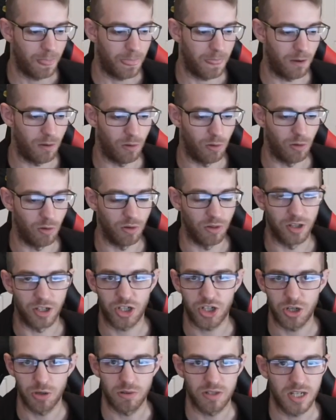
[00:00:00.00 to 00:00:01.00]
all the
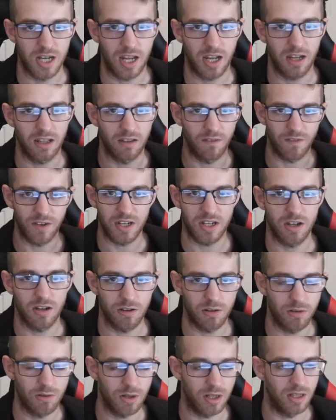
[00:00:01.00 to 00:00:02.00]
shooting and the
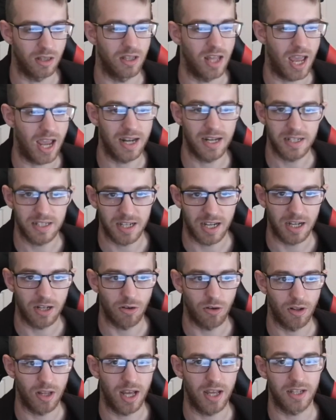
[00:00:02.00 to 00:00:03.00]
video and the editing and
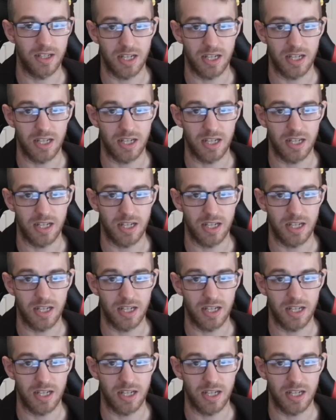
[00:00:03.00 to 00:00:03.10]
all that.